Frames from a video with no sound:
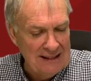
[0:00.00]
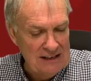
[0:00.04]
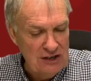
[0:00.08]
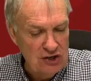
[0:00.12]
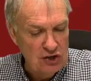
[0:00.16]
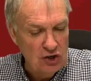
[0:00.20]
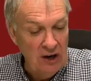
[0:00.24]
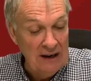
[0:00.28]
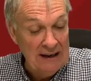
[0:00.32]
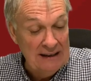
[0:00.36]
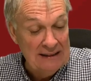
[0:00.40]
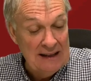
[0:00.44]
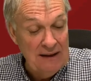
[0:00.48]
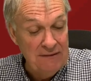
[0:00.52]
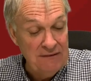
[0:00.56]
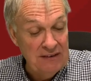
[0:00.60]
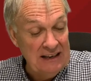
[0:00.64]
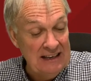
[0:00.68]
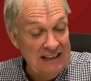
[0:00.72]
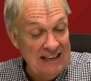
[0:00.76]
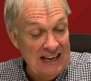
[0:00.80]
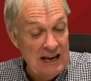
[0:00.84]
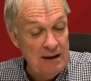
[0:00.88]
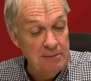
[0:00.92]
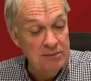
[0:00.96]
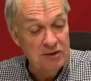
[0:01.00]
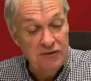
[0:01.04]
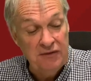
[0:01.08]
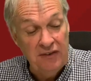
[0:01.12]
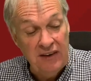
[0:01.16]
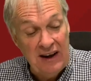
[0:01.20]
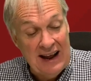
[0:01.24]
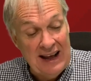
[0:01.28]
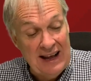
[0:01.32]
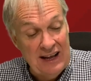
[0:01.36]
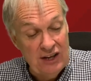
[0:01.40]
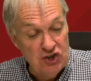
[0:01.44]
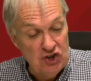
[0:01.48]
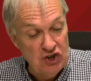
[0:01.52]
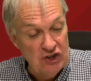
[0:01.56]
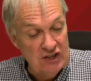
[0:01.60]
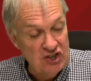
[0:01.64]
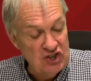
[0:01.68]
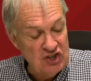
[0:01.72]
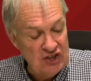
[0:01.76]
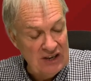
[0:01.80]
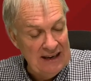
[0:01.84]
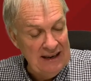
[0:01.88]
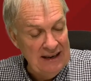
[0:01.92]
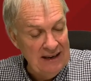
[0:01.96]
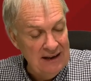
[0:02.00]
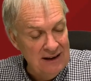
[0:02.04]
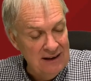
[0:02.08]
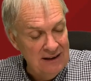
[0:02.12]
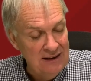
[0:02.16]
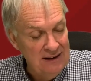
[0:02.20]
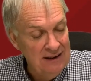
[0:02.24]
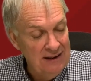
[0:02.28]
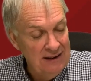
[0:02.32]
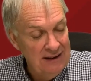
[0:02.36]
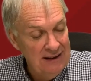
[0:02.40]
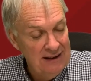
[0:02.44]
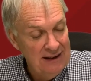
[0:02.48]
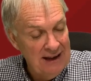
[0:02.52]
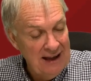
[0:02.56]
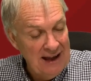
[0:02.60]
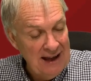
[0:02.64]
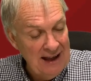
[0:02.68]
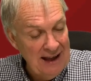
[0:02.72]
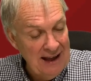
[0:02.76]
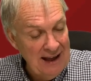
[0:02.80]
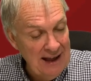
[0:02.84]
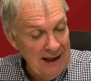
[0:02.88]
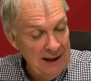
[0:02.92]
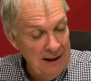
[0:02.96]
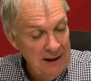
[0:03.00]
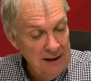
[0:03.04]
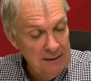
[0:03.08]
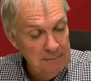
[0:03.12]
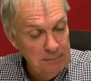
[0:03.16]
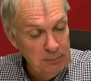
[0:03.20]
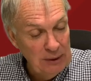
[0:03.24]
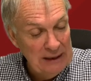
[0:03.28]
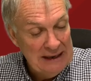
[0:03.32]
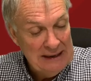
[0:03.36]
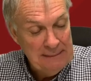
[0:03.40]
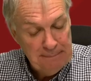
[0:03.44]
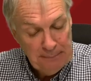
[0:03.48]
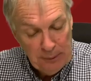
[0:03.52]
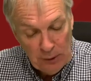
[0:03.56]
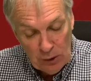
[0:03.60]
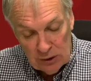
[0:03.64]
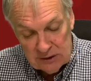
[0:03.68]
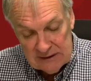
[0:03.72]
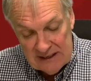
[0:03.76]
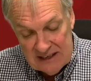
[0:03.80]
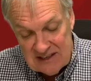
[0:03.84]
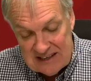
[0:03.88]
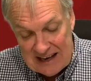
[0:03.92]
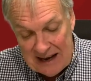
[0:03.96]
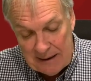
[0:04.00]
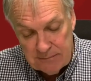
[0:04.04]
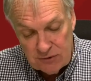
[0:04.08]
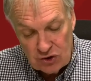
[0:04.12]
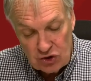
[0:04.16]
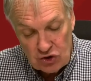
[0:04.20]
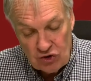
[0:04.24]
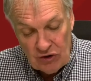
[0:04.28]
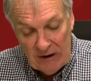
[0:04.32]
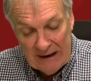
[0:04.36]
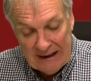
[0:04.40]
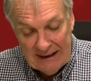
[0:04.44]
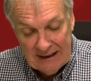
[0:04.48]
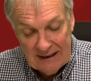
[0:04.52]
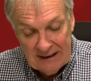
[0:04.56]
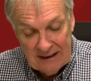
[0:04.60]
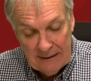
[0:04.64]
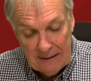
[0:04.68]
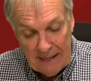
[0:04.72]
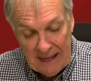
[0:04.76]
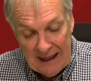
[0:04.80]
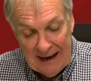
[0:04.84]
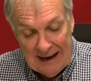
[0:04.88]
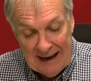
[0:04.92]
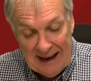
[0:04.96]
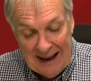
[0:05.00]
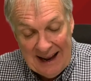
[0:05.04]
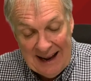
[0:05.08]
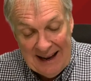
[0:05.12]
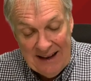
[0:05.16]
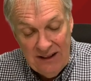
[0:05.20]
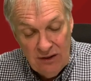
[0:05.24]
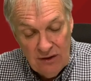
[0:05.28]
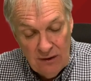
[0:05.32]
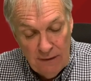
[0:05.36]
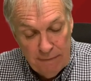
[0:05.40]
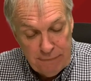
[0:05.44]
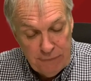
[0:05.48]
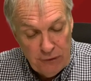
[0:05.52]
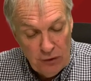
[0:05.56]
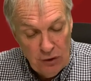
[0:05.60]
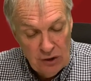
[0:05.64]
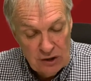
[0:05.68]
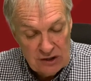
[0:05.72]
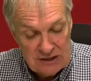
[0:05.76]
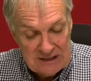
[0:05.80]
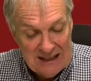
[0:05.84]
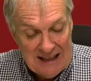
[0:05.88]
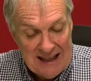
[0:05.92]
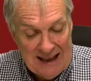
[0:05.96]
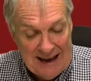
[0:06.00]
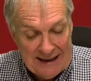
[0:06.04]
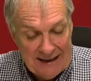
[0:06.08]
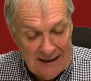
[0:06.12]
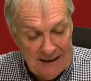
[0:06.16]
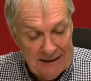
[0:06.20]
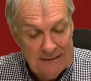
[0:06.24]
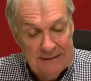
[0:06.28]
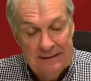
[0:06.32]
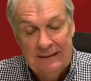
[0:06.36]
He's got 11 caps for Argentina, but he pulled his hamstring in the first leg.